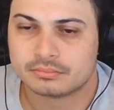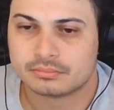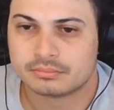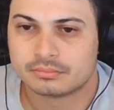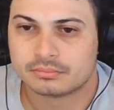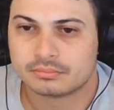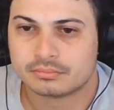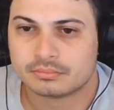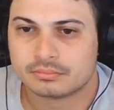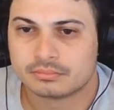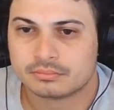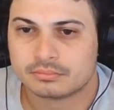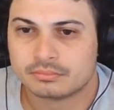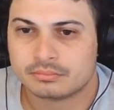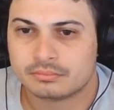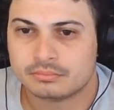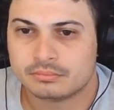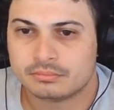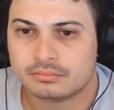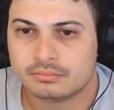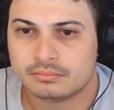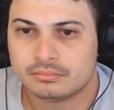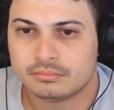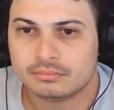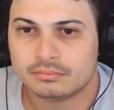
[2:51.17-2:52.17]

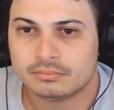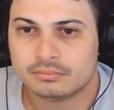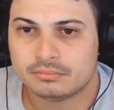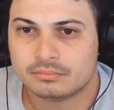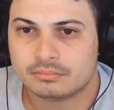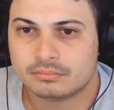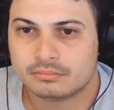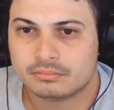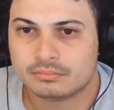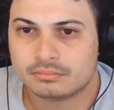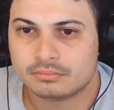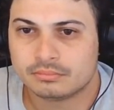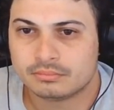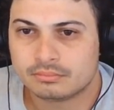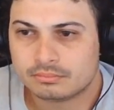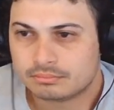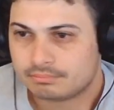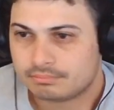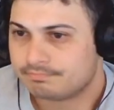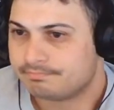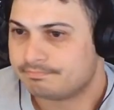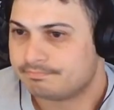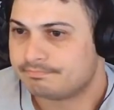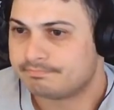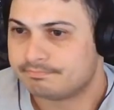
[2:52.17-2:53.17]

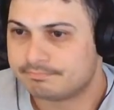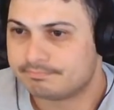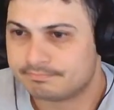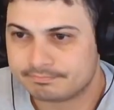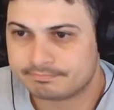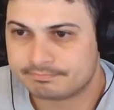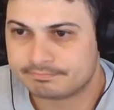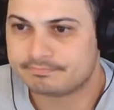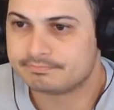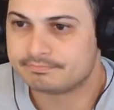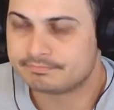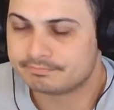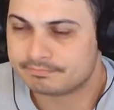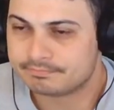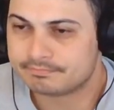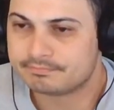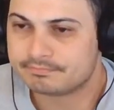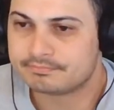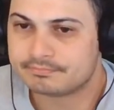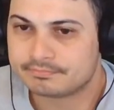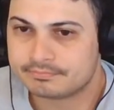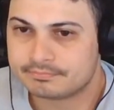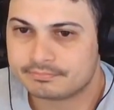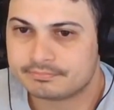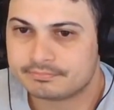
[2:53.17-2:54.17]

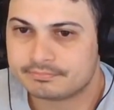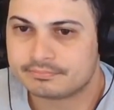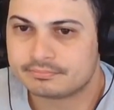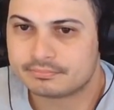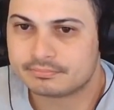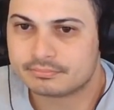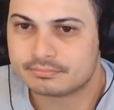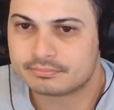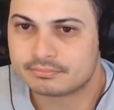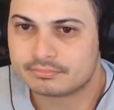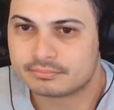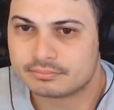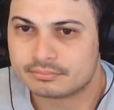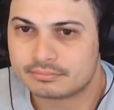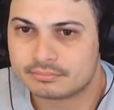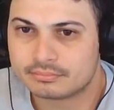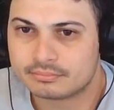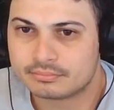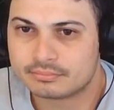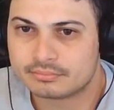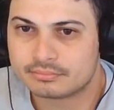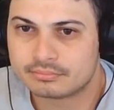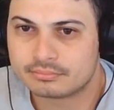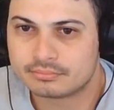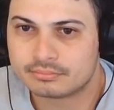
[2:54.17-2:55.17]

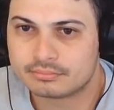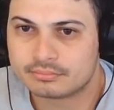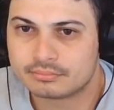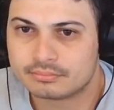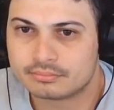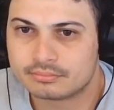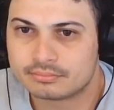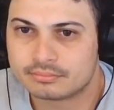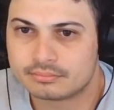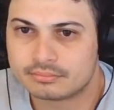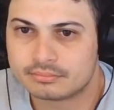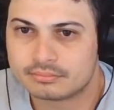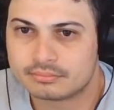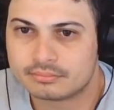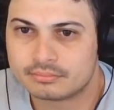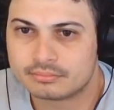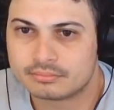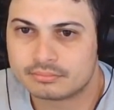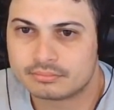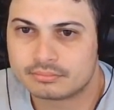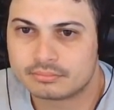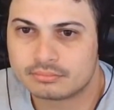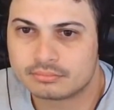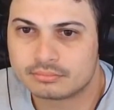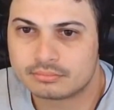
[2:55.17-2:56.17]

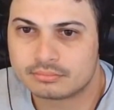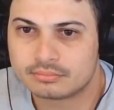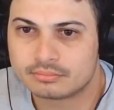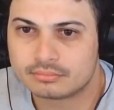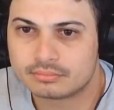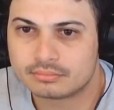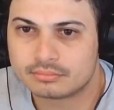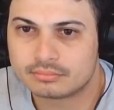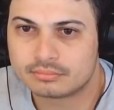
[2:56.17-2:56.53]
This person isn't speaking.